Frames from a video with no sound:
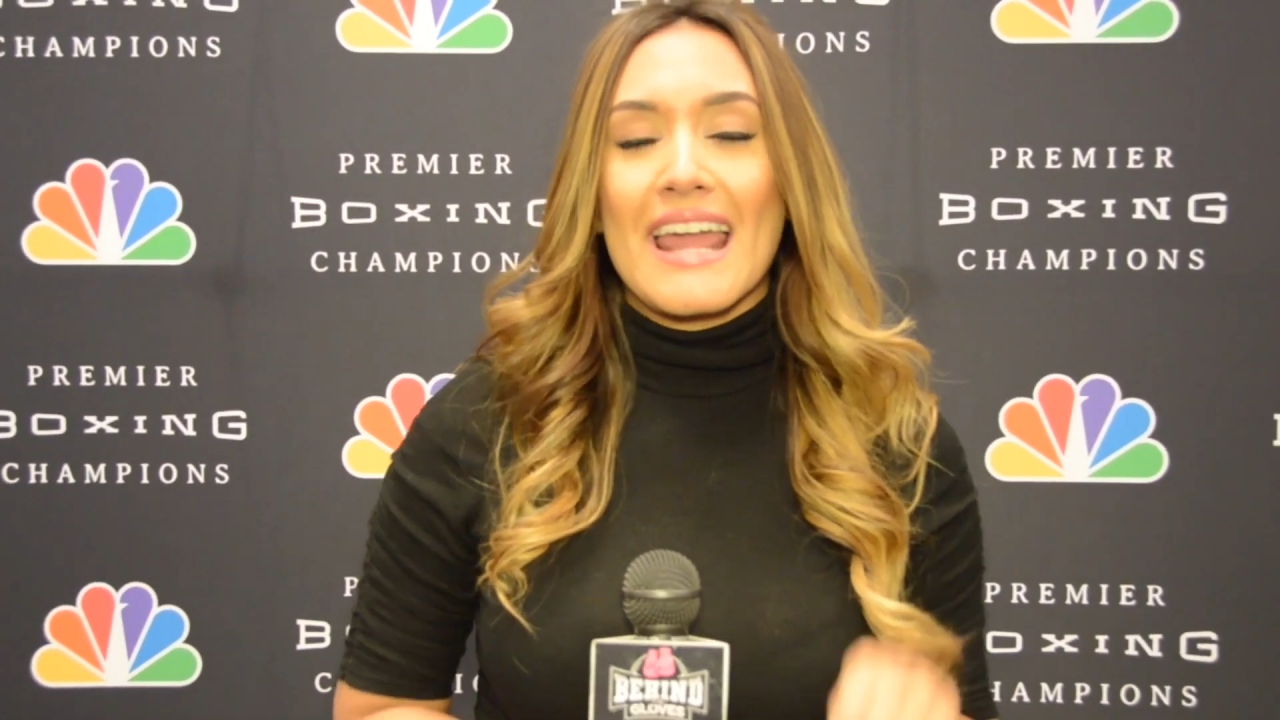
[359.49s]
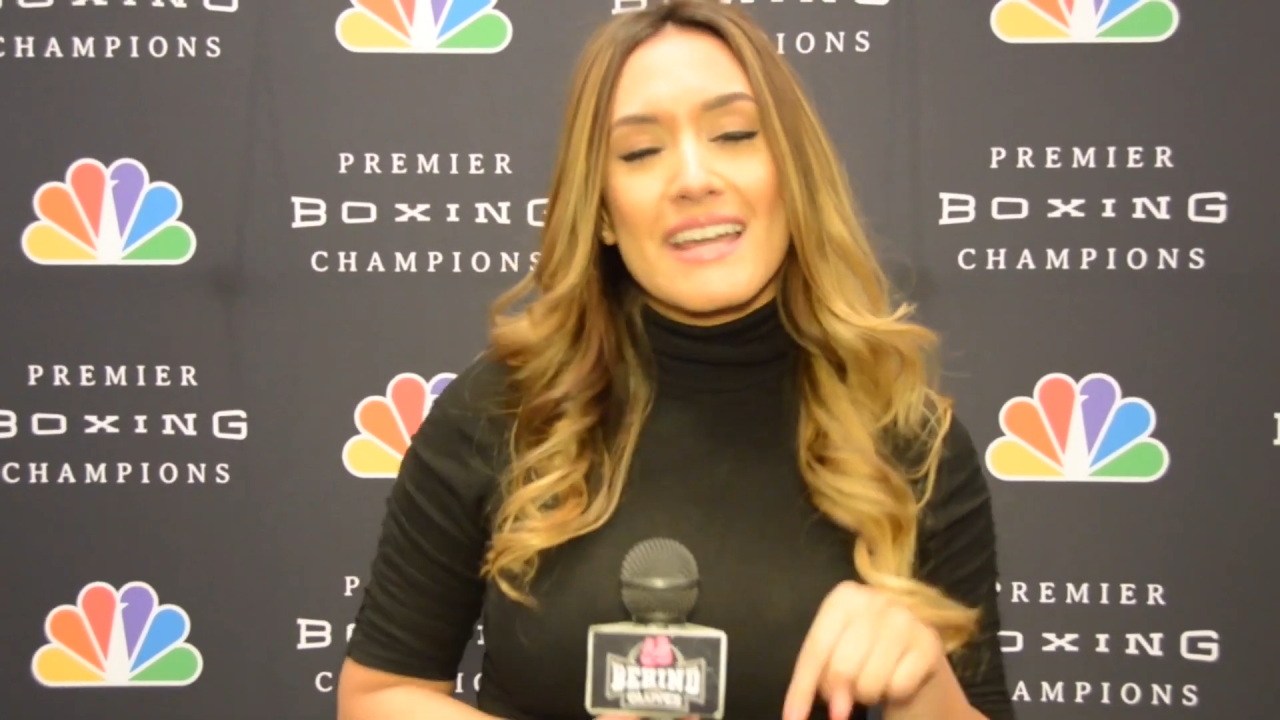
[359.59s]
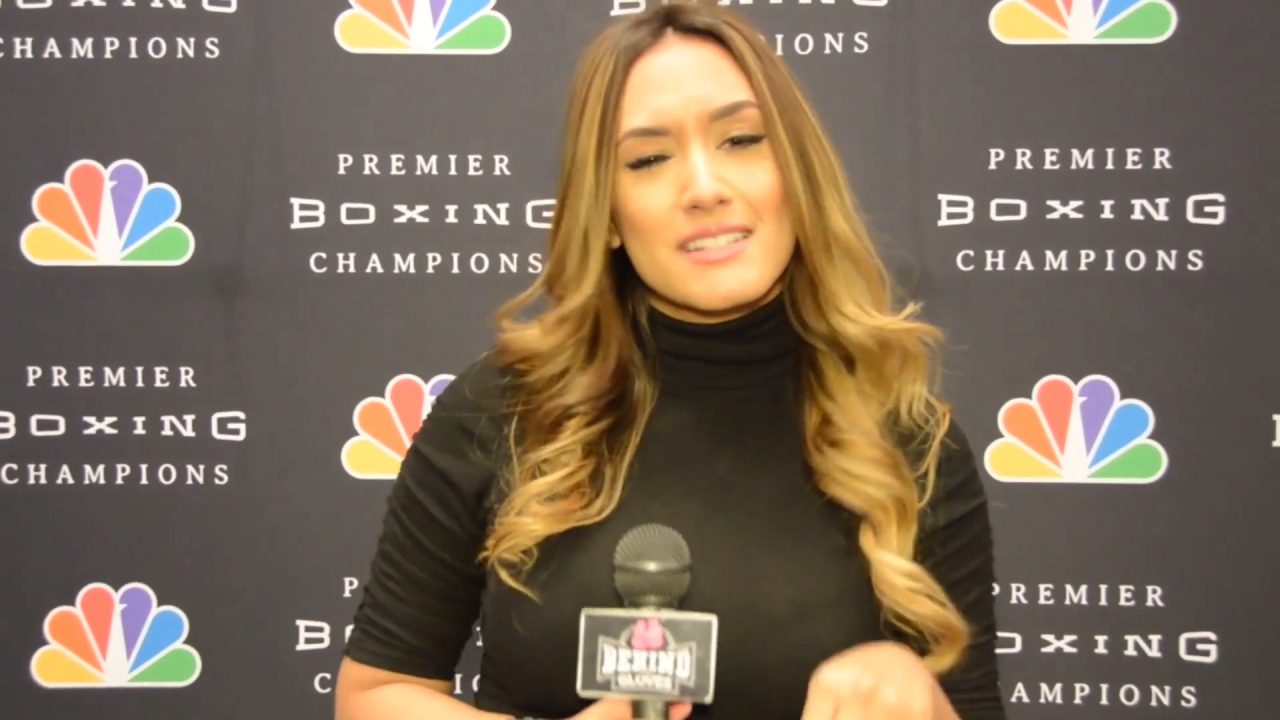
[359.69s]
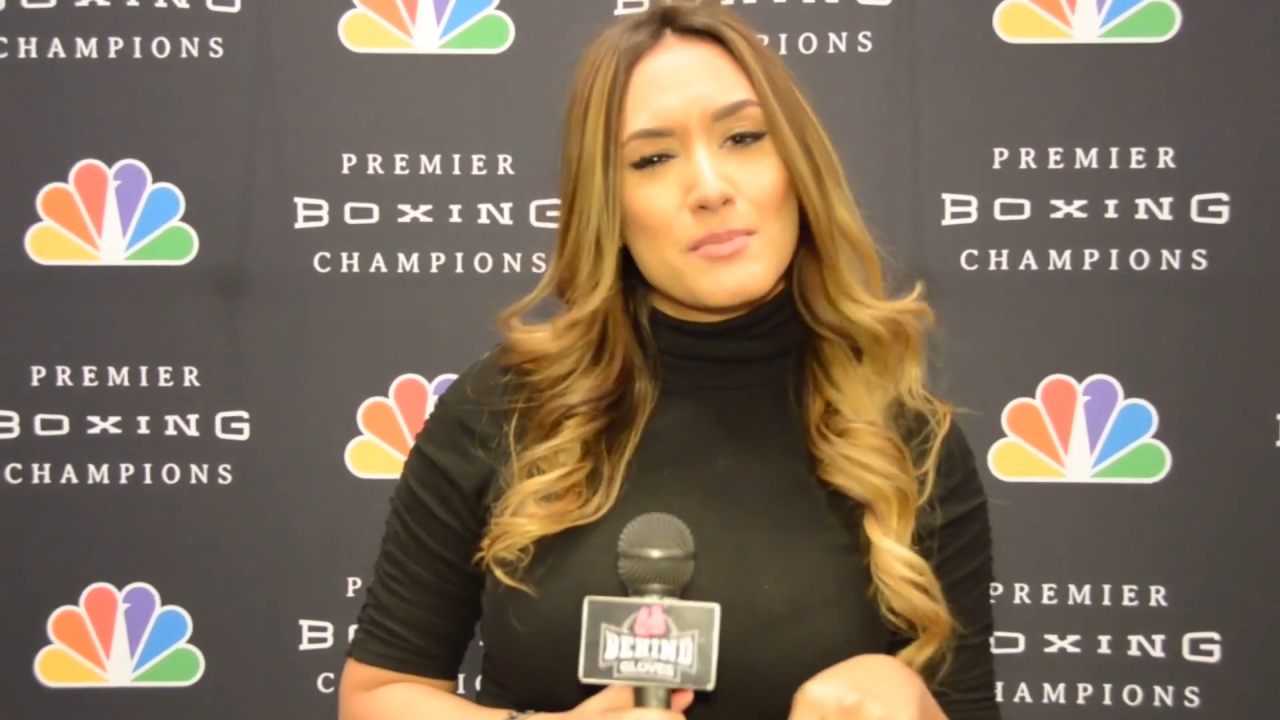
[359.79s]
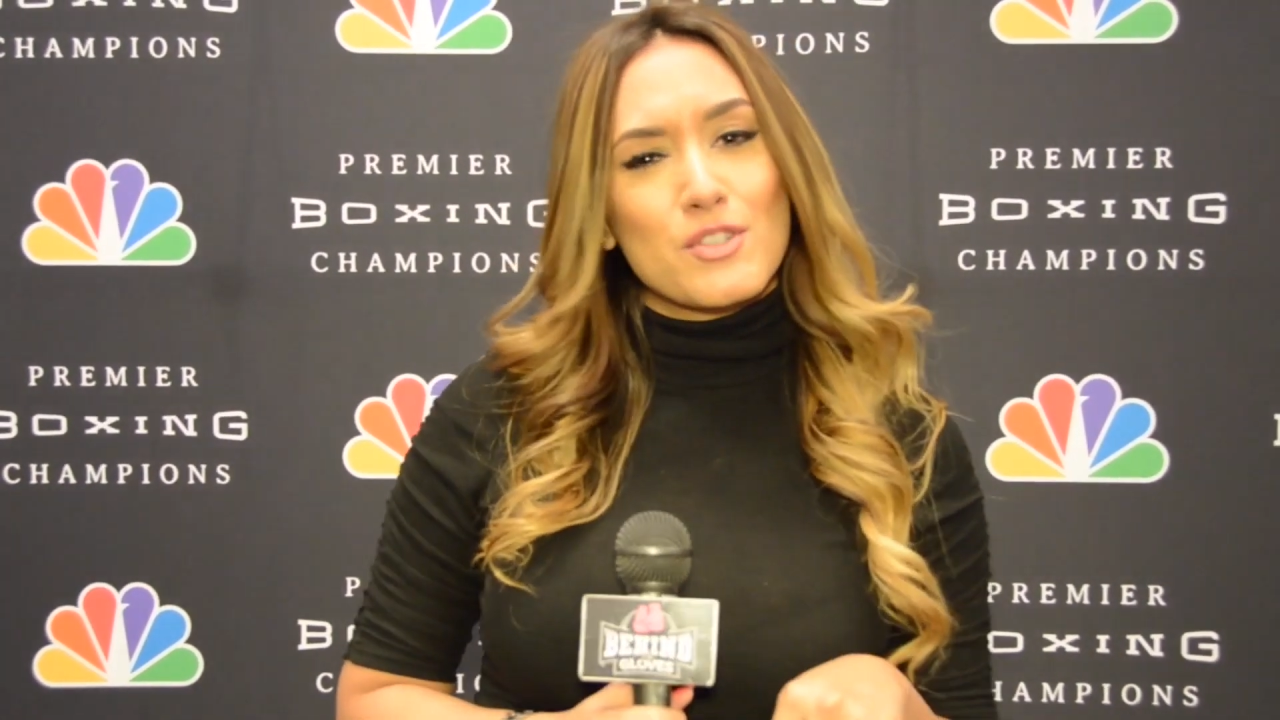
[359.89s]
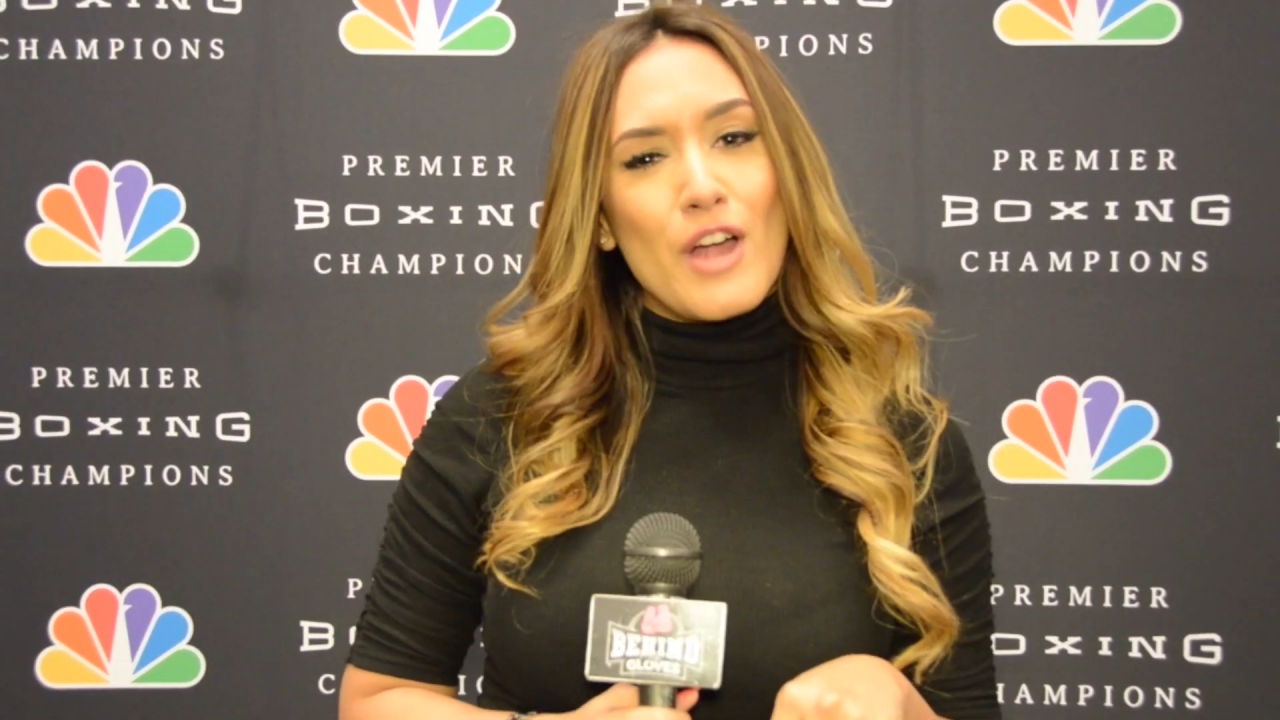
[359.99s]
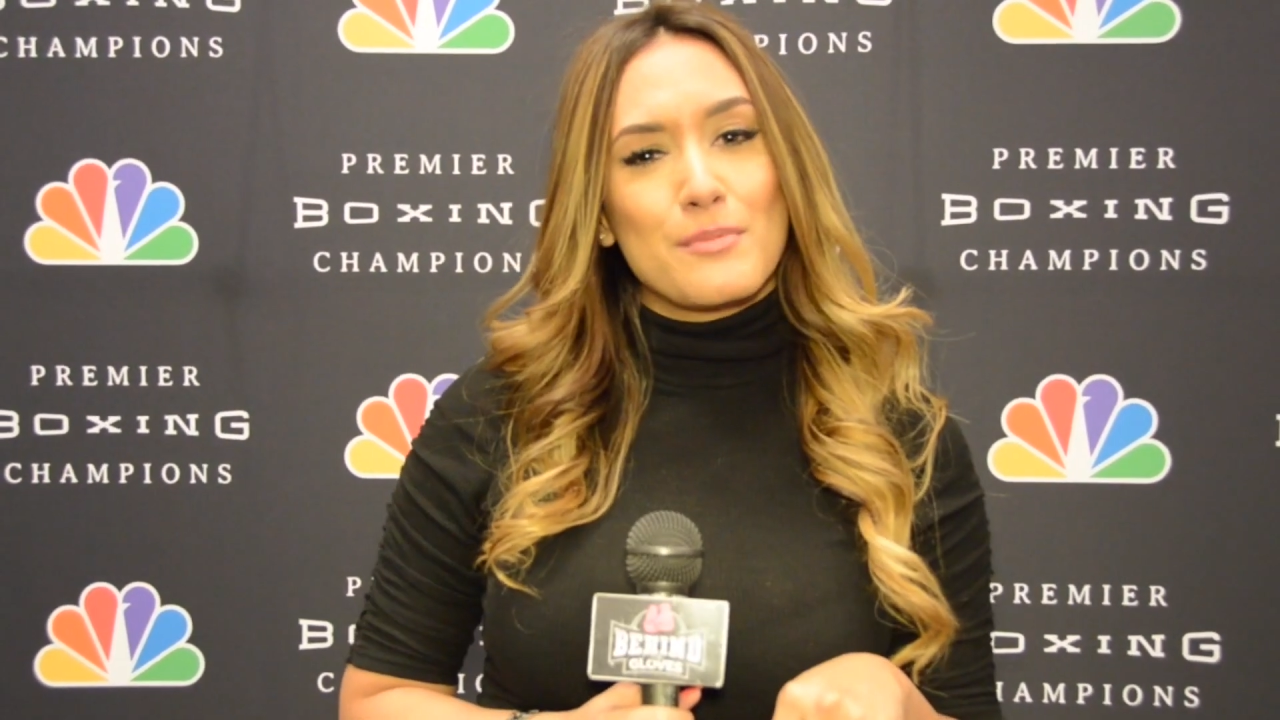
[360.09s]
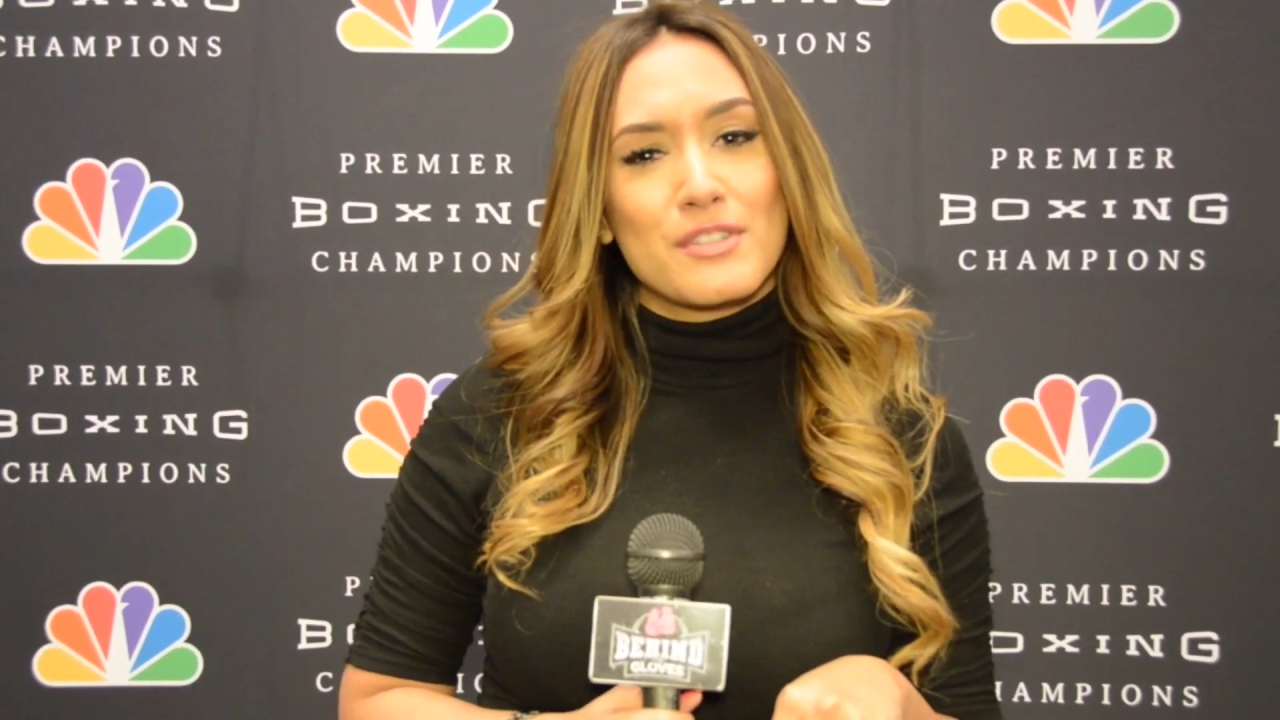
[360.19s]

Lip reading: and subscribe